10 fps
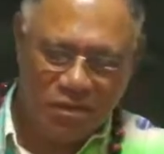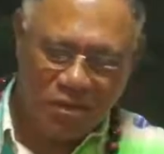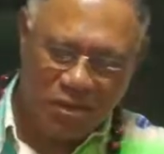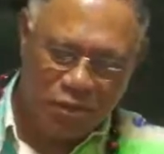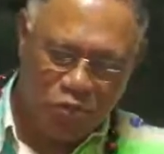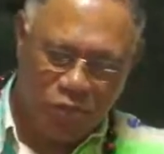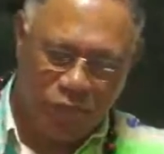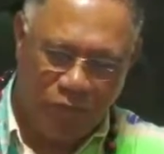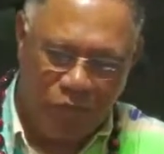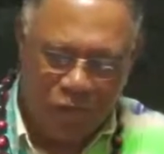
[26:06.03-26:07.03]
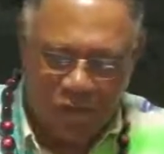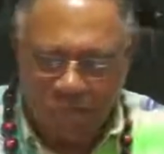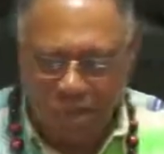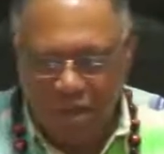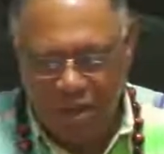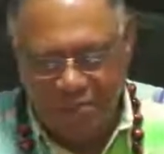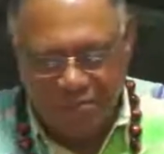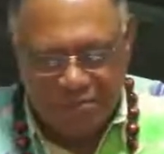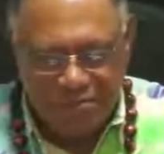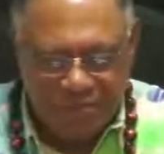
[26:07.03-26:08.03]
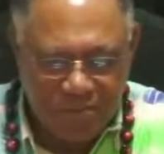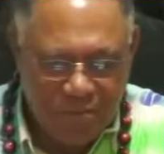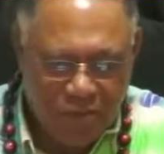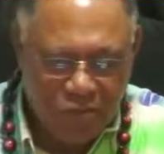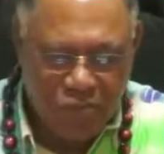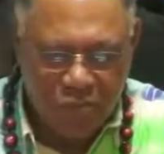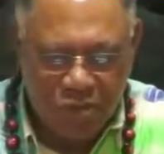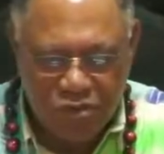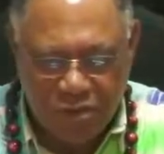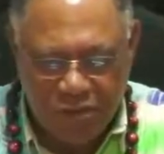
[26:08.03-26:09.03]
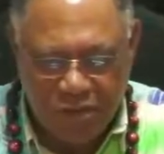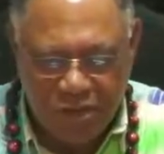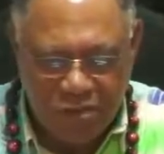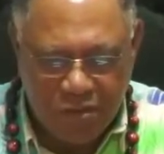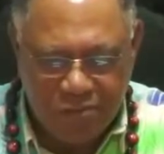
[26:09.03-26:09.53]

Travail in prayer. Romans 12 verse 12.